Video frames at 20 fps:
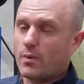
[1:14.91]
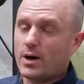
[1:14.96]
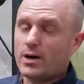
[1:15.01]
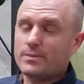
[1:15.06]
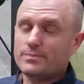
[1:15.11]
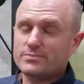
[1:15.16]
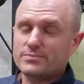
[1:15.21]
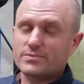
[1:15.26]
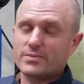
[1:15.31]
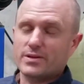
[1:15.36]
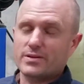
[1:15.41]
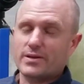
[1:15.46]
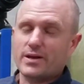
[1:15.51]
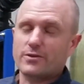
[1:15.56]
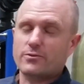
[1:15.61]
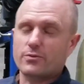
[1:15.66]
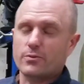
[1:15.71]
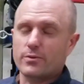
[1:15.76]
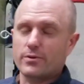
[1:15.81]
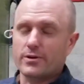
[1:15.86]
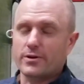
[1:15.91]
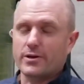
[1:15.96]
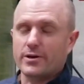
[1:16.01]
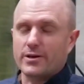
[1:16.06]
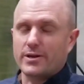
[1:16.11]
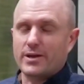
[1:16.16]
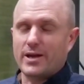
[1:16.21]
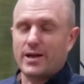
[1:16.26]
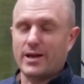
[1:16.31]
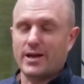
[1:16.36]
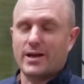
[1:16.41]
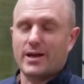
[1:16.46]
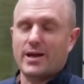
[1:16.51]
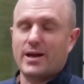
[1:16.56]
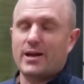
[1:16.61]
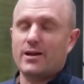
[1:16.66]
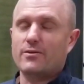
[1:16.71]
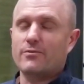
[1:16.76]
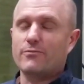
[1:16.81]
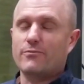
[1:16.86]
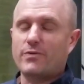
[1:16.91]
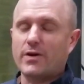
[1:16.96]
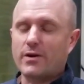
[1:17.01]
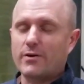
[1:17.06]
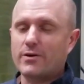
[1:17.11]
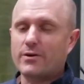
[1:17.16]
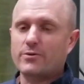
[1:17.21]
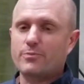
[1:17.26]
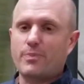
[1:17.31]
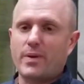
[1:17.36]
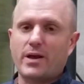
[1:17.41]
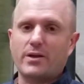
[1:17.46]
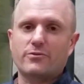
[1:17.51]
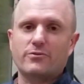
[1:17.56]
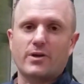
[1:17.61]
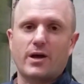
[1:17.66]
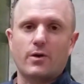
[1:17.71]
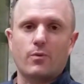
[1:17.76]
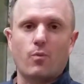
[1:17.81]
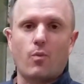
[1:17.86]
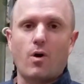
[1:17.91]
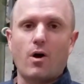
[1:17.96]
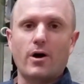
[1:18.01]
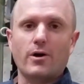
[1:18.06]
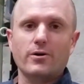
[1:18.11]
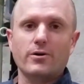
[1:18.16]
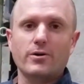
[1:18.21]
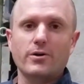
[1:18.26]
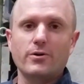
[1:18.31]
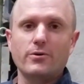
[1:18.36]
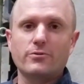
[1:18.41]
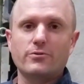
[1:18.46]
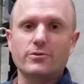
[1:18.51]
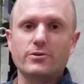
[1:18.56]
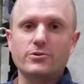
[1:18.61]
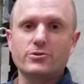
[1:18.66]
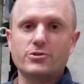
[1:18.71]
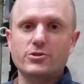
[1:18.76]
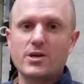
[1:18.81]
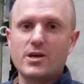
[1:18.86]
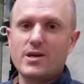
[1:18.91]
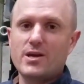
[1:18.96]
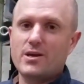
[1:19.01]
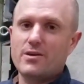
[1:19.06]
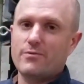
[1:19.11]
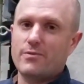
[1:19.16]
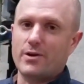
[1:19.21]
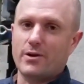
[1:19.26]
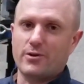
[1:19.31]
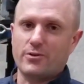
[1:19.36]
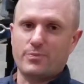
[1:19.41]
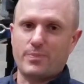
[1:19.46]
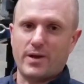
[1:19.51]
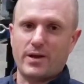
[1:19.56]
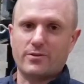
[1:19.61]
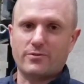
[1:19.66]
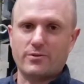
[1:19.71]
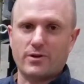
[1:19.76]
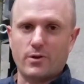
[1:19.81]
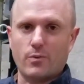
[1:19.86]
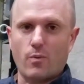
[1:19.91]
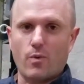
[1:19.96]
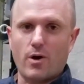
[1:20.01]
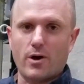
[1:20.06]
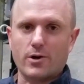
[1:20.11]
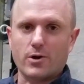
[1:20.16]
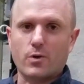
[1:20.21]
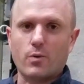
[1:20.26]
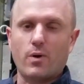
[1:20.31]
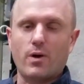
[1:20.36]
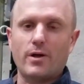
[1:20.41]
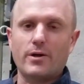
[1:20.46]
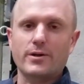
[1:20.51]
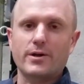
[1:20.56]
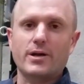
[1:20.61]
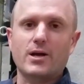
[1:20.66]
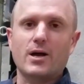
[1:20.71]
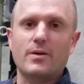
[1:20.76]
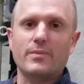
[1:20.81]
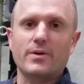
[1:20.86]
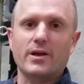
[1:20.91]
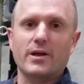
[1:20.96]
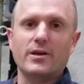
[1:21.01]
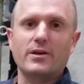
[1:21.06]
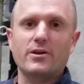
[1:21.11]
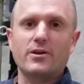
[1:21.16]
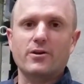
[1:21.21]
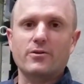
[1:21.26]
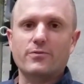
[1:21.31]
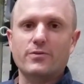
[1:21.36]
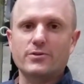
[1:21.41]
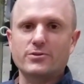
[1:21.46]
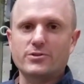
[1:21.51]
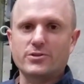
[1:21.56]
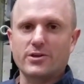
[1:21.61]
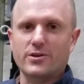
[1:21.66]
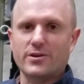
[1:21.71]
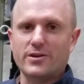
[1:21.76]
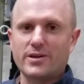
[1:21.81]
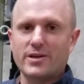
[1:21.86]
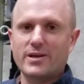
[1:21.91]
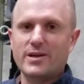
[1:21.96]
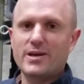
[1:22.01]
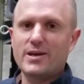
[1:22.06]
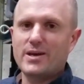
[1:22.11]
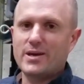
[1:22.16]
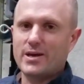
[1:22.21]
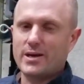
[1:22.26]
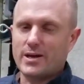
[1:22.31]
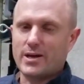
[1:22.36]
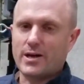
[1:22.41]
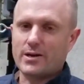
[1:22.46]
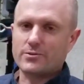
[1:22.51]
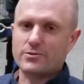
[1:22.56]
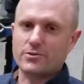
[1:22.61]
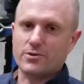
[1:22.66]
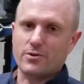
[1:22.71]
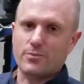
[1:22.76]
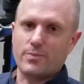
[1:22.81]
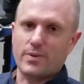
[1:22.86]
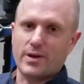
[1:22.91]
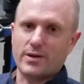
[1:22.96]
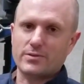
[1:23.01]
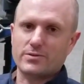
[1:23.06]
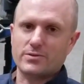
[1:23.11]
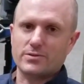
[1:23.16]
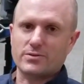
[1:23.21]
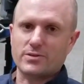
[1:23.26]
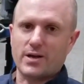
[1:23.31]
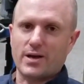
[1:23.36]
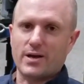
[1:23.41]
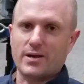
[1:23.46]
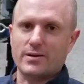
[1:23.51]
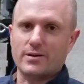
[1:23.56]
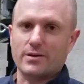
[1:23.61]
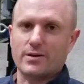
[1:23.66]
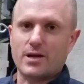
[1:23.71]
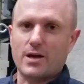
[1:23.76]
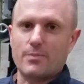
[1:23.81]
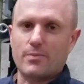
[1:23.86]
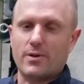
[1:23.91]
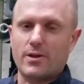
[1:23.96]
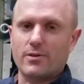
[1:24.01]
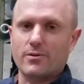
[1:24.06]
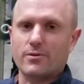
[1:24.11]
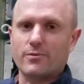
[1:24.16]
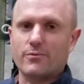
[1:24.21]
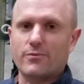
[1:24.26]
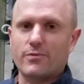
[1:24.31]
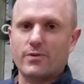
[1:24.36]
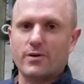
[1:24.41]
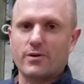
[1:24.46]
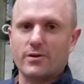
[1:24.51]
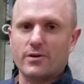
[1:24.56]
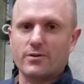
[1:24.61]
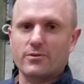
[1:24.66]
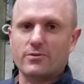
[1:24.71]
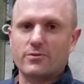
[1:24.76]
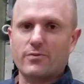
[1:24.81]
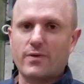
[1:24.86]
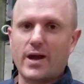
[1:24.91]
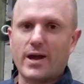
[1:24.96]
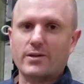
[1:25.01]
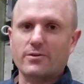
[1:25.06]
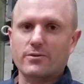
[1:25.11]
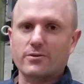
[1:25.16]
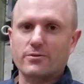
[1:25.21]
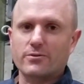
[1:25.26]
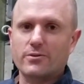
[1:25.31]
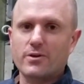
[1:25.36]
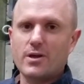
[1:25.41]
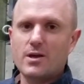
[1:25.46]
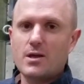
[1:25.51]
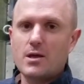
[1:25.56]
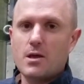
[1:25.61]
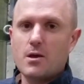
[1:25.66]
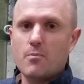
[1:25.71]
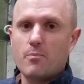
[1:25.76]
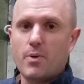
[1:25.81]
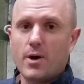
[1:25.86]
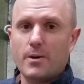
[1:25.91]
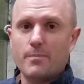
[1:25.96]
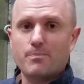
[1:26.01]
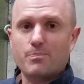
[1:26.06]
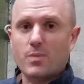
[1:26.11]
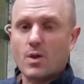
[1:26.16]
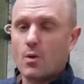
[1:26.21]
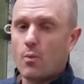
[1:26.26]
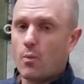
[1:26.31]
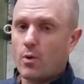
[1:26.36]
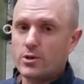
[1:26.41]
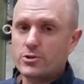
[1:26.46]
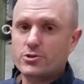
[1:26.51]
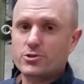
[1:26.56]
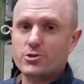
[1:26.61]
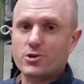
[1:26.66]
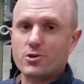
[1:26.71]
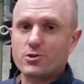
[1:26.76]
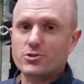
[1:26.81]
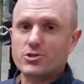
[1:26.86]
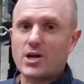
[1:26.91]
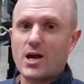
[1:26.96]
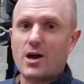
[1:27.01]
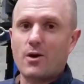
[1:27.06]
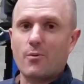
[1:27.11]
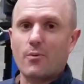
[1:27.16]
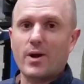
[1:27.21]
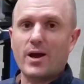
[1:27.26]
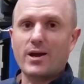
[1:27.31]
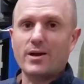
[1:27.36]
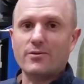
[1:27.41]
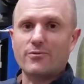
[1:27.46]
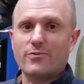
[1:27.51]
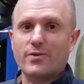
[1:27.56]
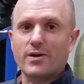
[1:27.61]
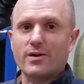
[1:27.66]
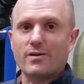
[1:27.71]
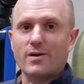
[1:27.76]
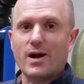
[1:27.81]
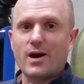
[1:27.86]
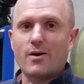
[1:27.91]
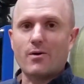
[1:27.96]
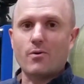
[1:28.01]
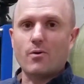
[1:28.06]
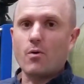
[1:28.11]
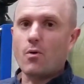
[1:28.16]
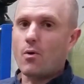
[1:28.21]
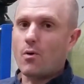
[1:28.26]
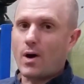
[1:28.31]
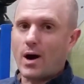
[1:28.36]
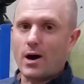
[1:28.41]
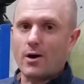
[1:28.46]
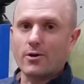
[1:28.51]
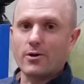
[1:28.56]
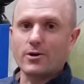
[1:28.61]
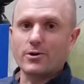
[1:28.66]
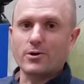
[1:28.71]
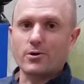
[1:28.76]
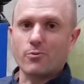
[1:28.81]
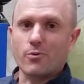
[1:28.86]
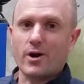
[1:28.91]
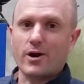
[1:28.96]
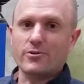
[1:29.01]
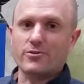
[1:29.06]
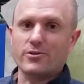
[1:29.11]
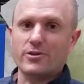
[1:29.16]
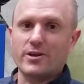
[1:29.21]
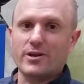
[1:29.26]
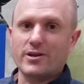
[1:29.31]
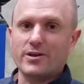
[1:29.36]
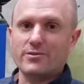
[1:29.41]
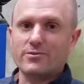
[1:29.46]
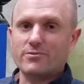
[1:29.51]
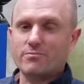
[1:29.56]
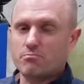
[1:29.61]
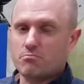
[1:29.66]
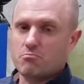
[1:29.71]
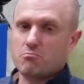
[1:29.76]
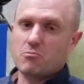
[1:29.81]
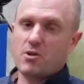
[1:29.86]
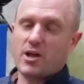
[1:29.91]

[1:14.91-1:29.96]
Well, that's a really good key, and it varies based on water usage, varies based on water quality coming into your facility, and also bases on a couple other varying factors. But one sure shot way to figure out how good your resin is